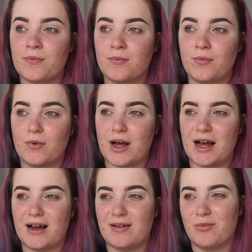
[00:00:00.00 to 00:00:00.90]

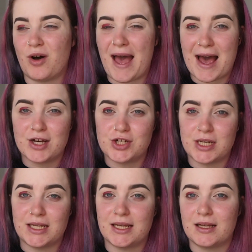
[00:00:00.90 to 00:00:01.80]
more
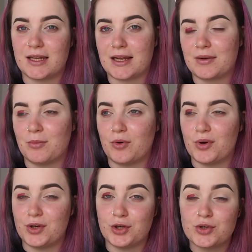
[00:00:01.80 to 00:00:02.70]
ashy, like more
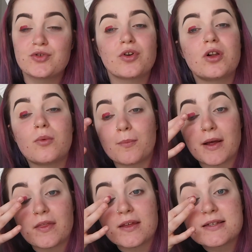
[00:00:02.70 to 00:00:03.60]
neutral,
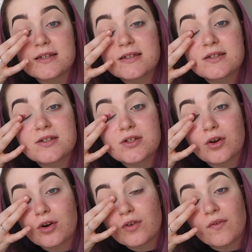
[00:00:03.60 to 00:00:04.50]
but this is
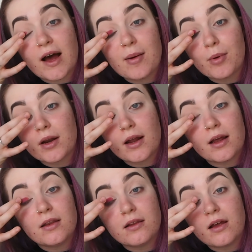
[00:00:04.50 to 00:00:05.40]
so vibrant. I
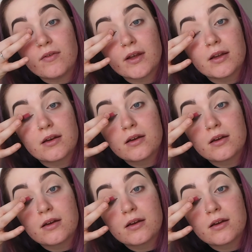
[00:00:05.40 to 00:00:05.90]
love it.